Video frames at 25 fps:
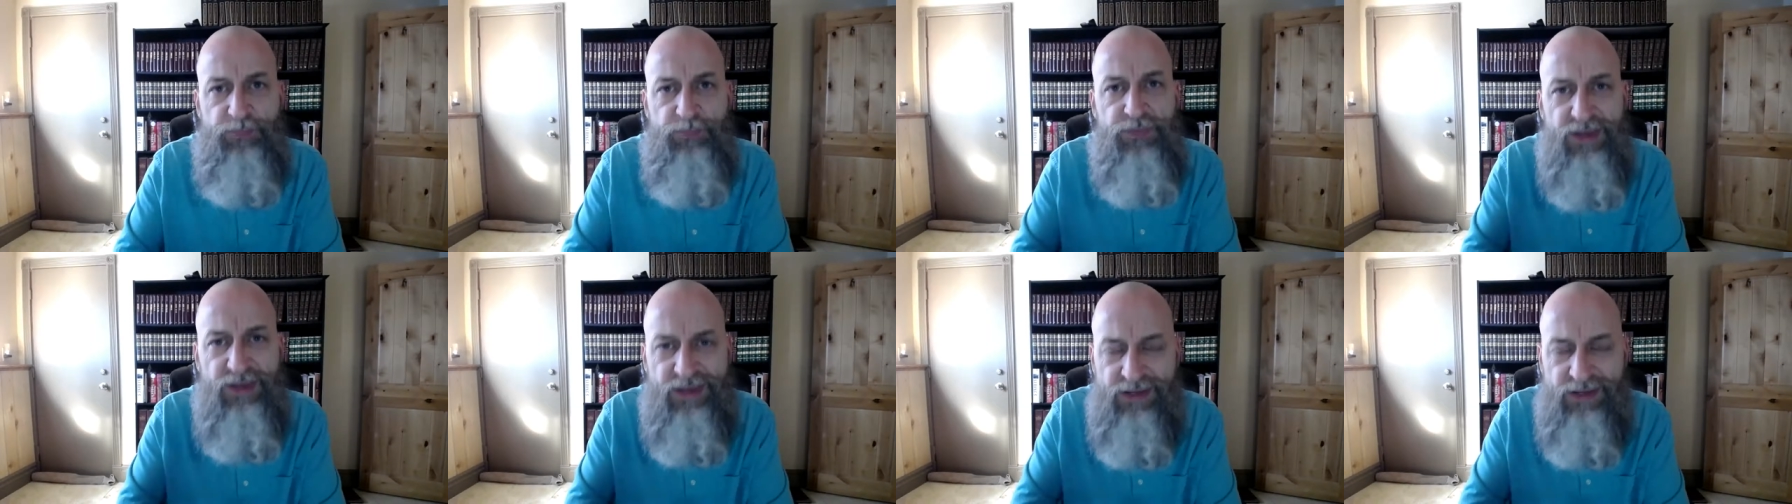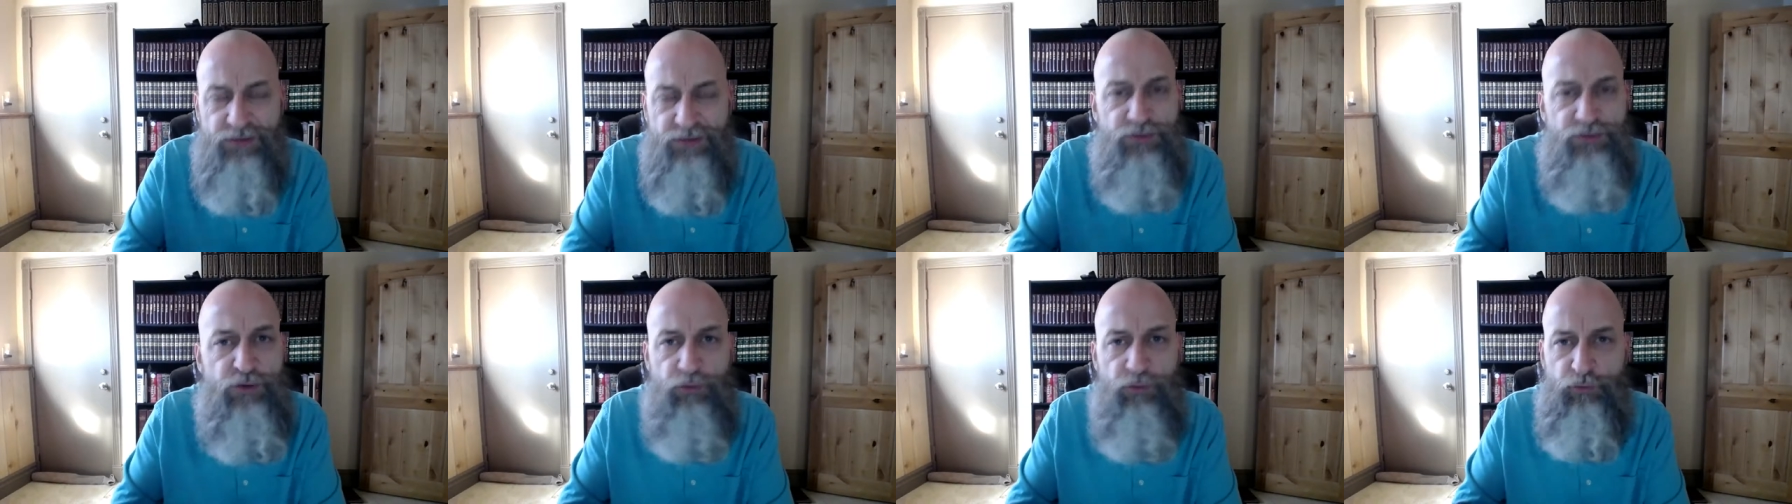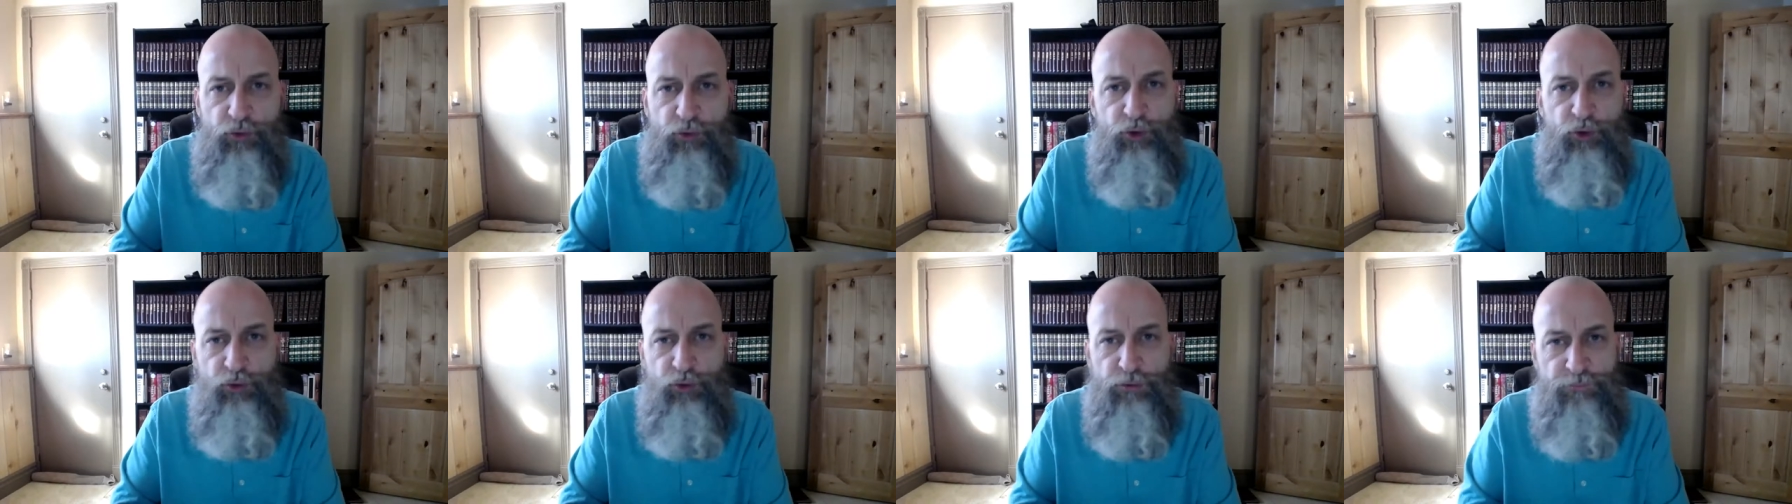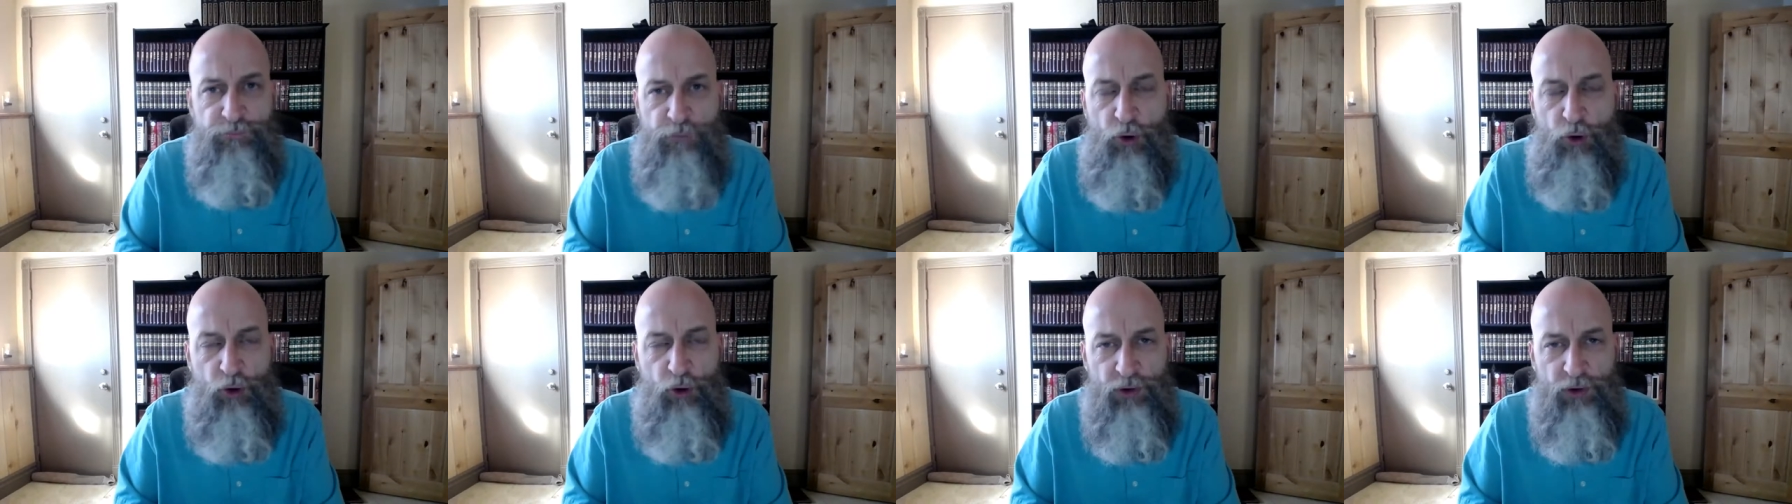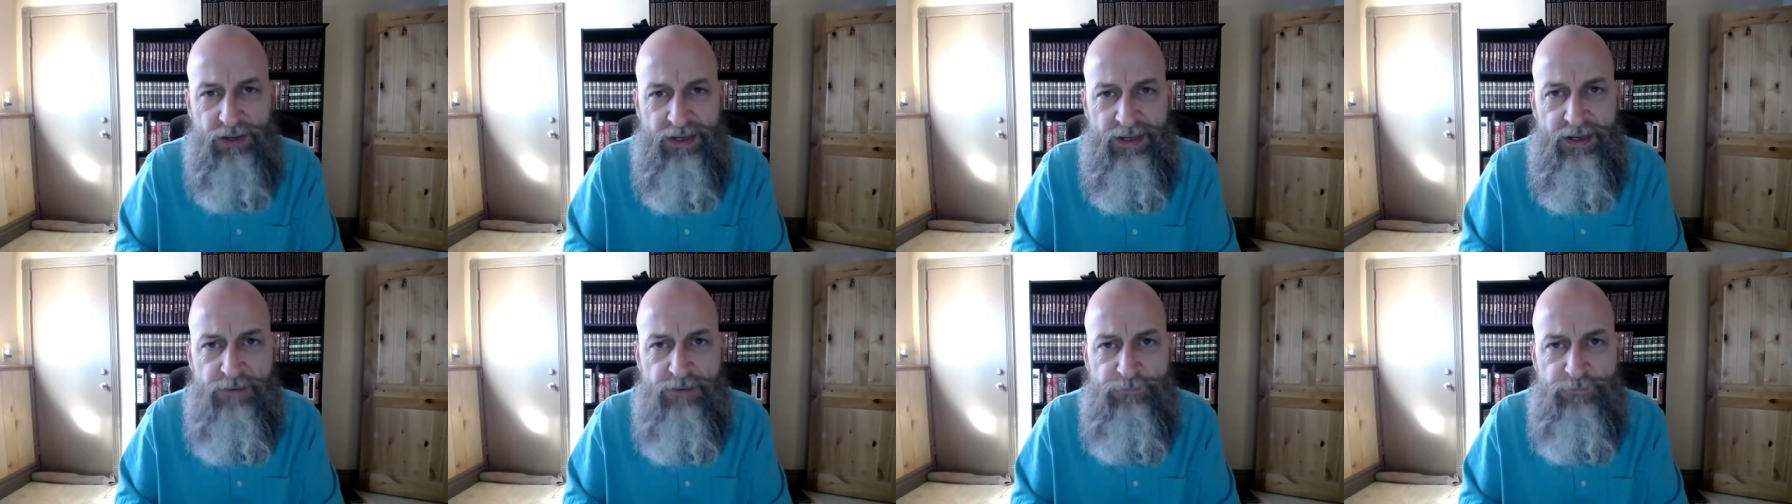is the root of all
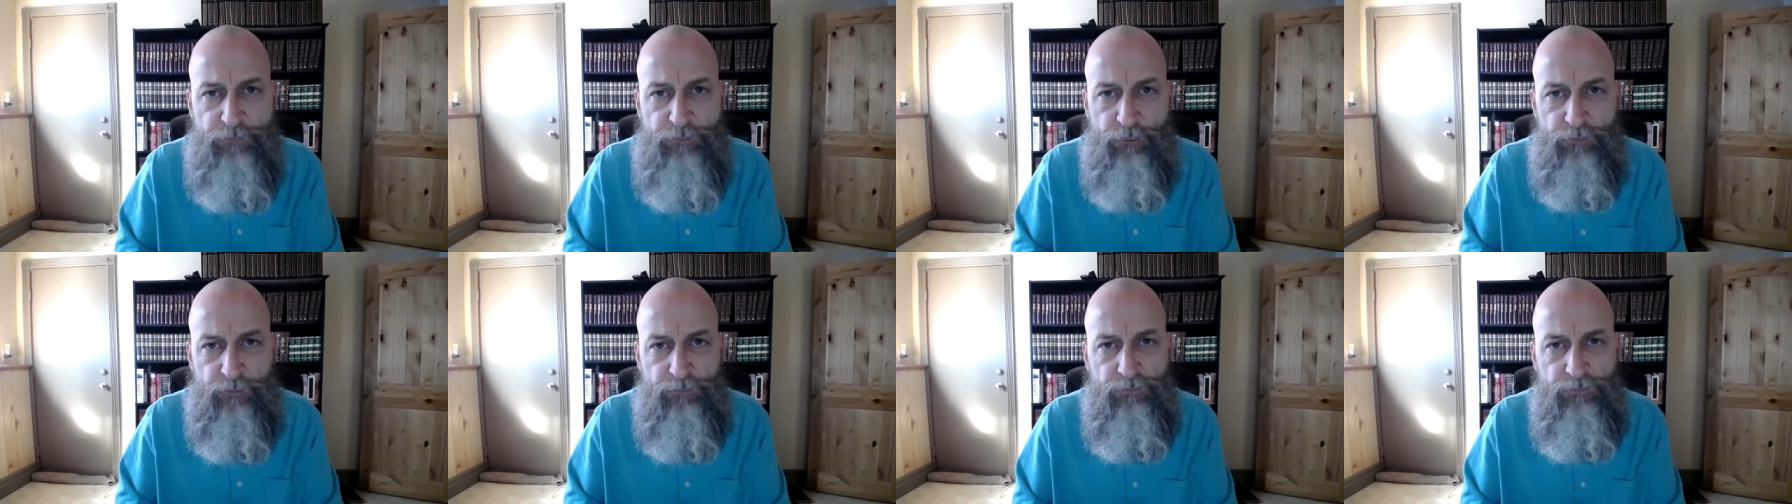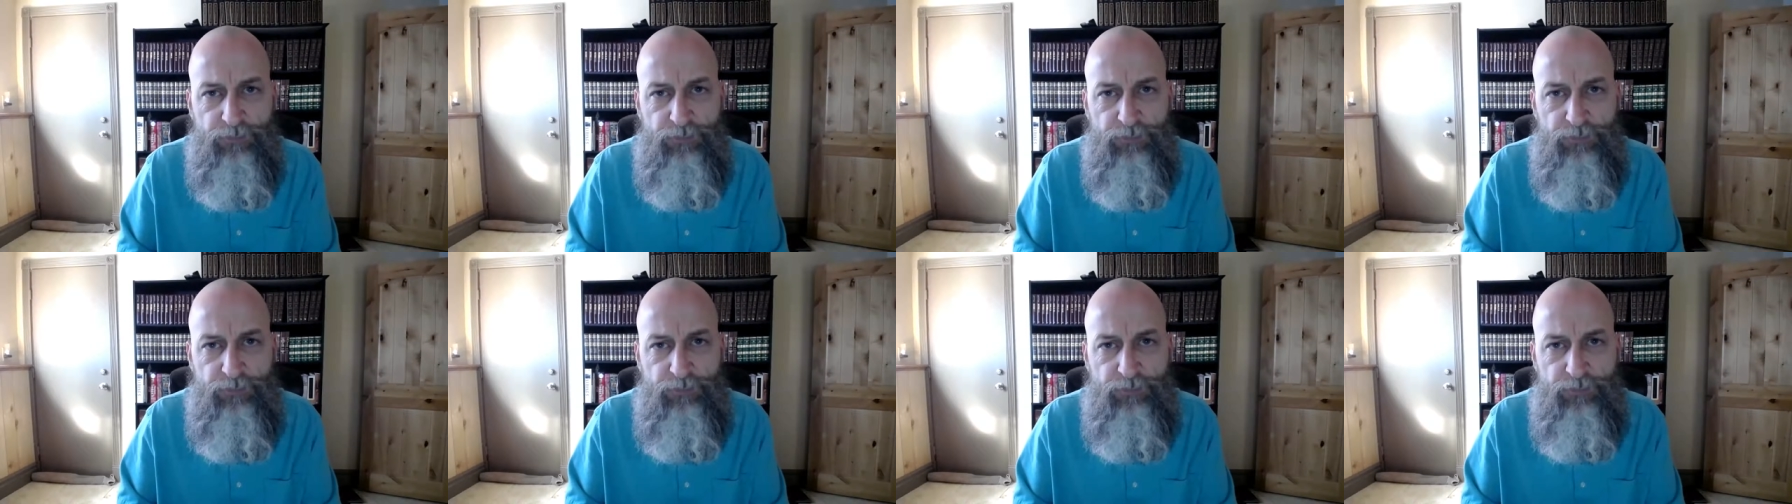evil.